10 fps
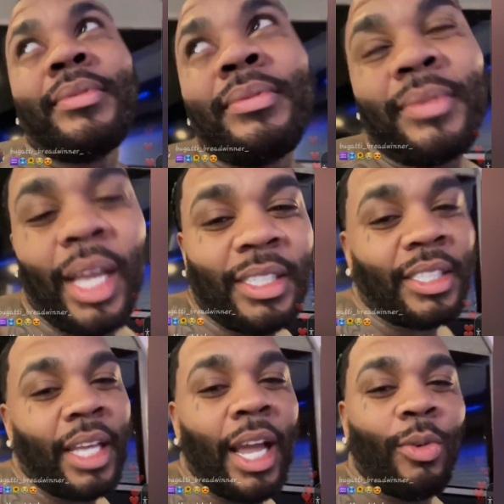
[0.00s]
They just
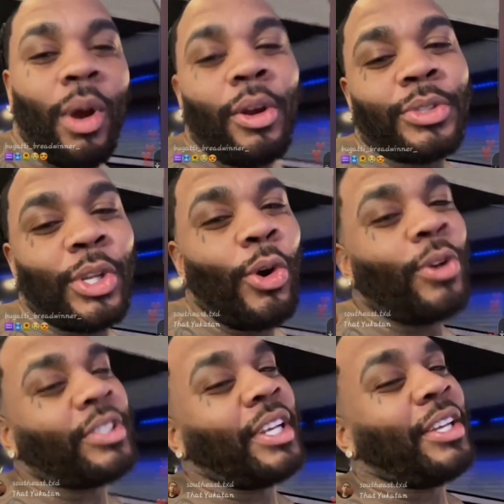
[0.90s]
had raw
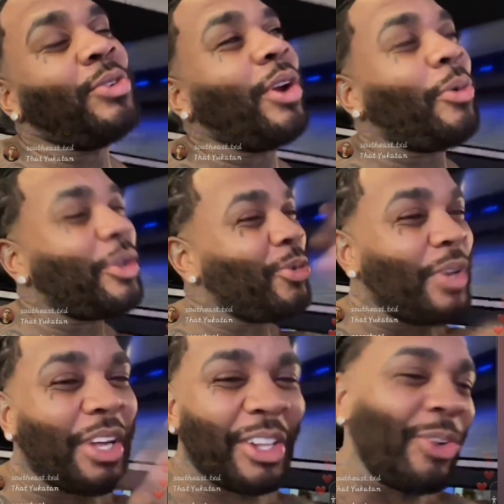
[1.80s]
stories. Then, you know, when you
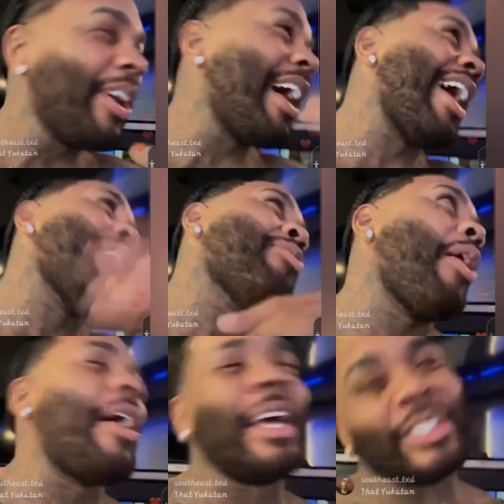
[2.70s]
little, you hear all them raw ass